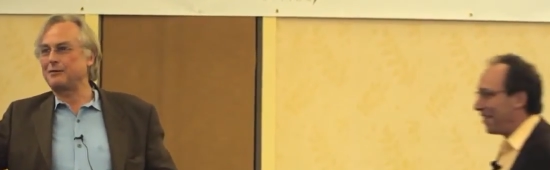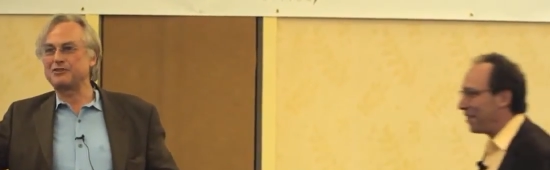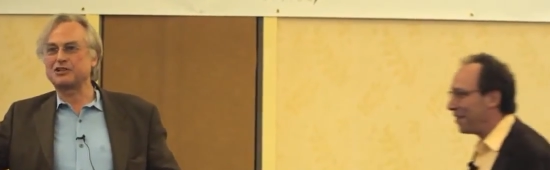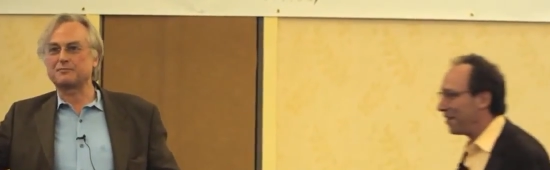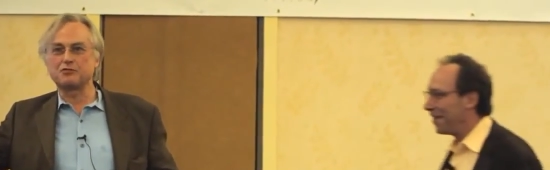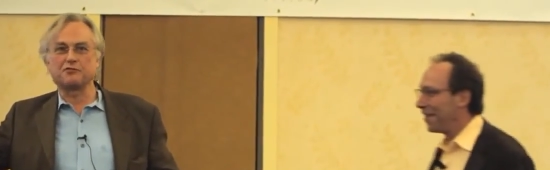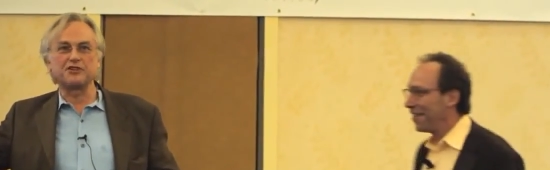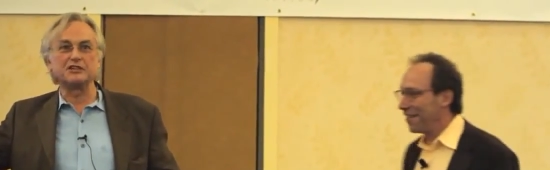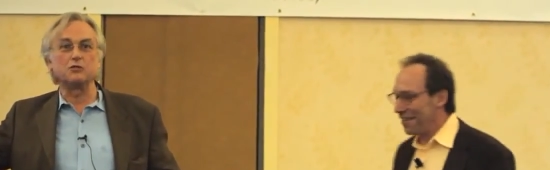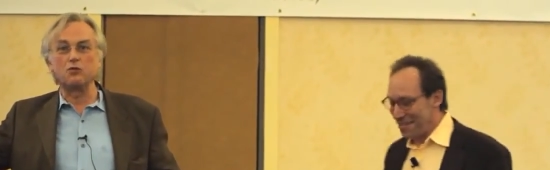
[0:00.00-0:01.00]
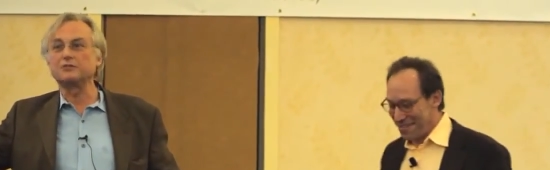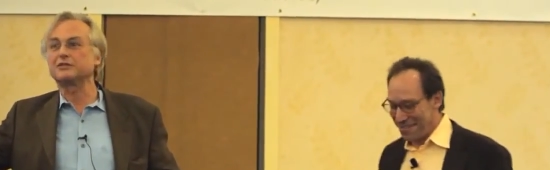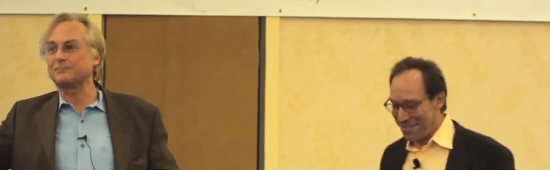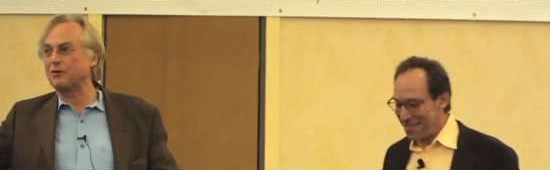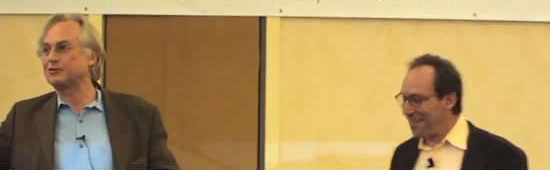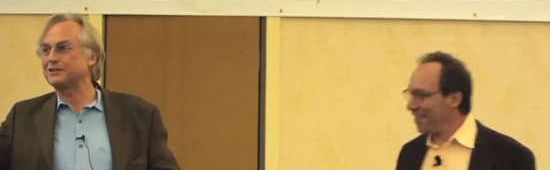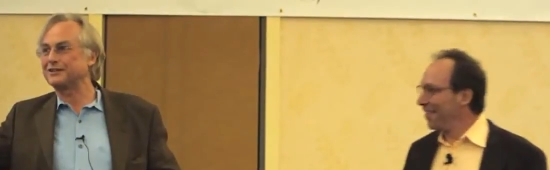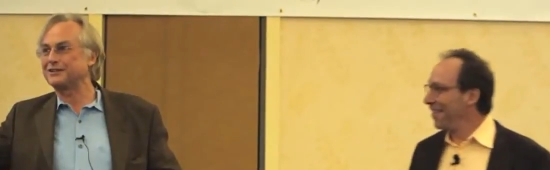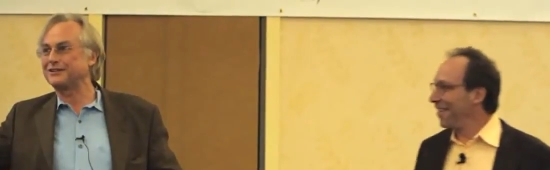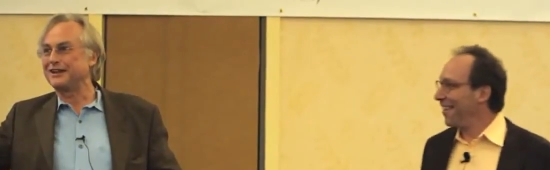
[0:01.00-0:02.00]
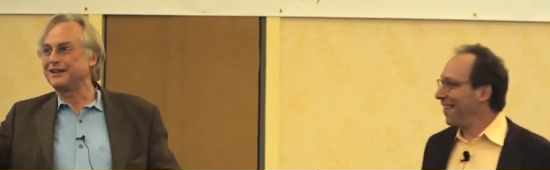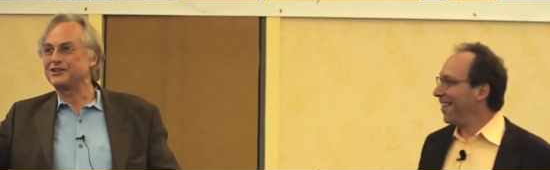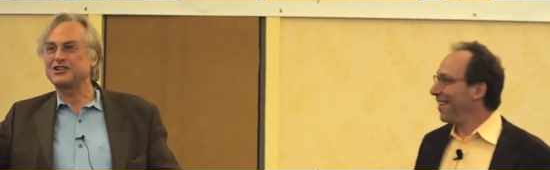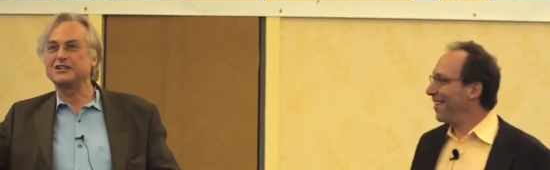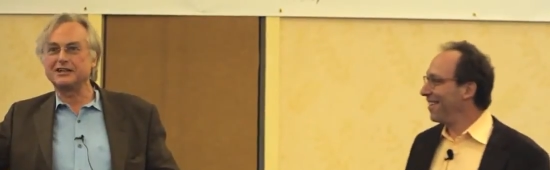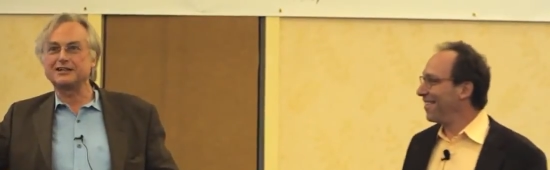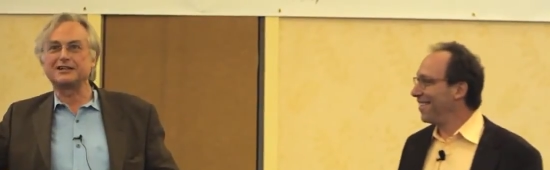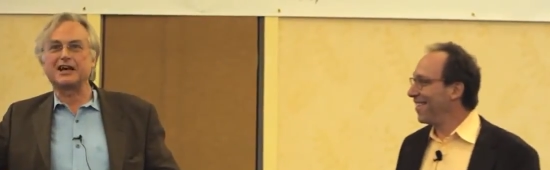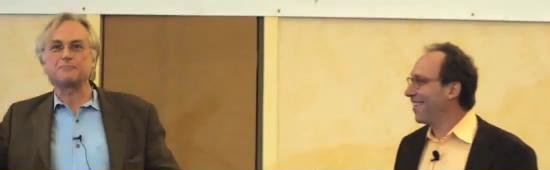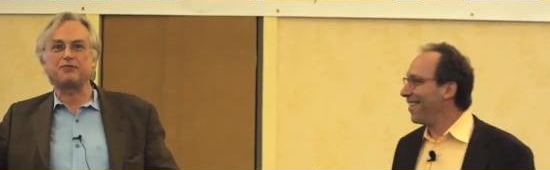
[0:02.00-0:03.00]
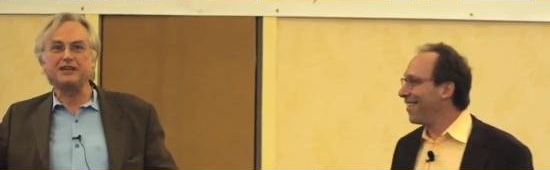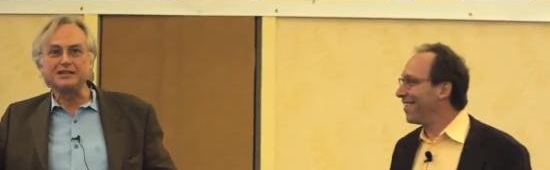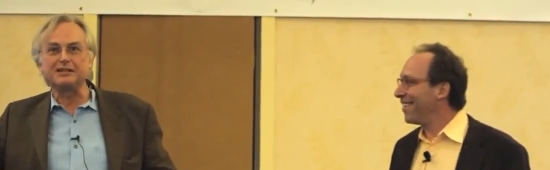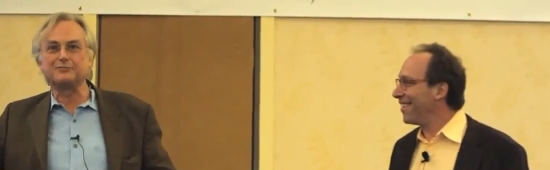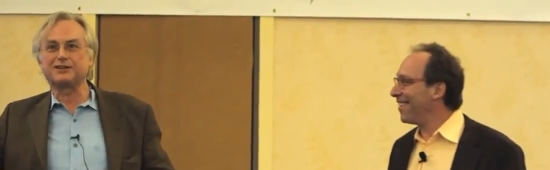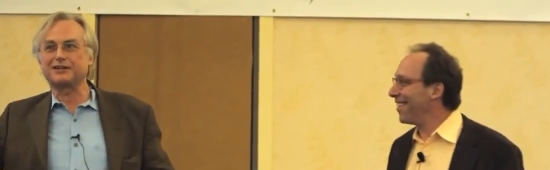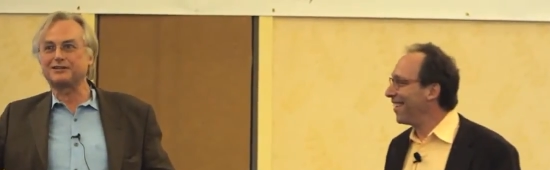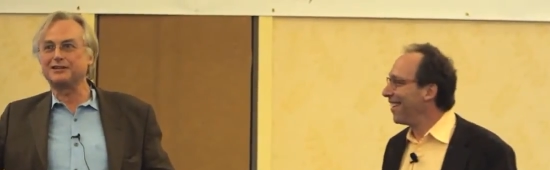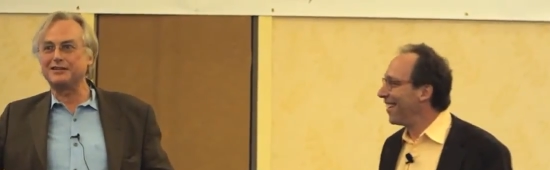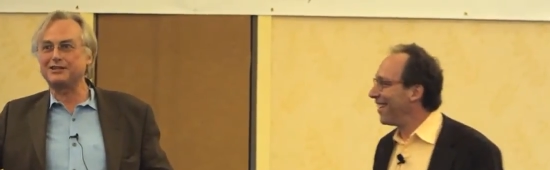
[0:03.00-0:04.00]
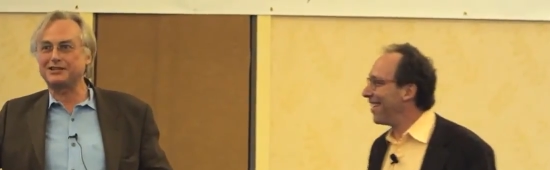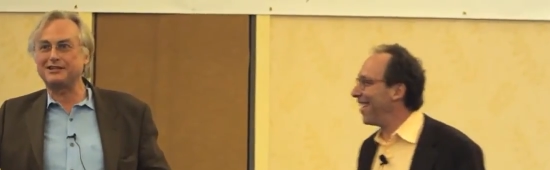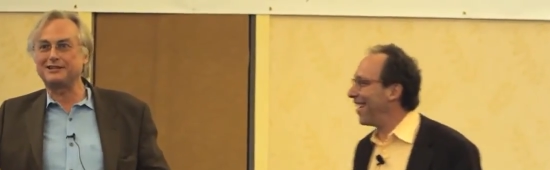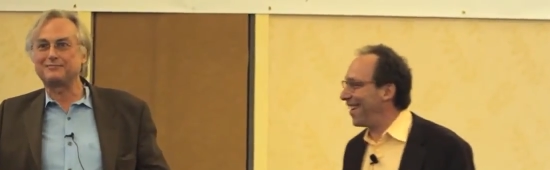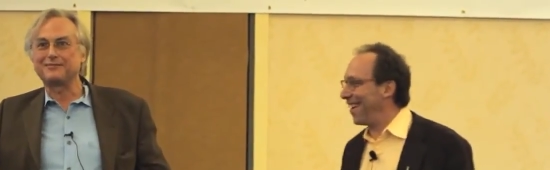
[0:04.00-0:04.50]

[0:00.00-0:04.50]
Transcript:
Speaker 1: the publisher's proofreader, wouldn't spot it, and she did. And I pleaded with her to leave it in,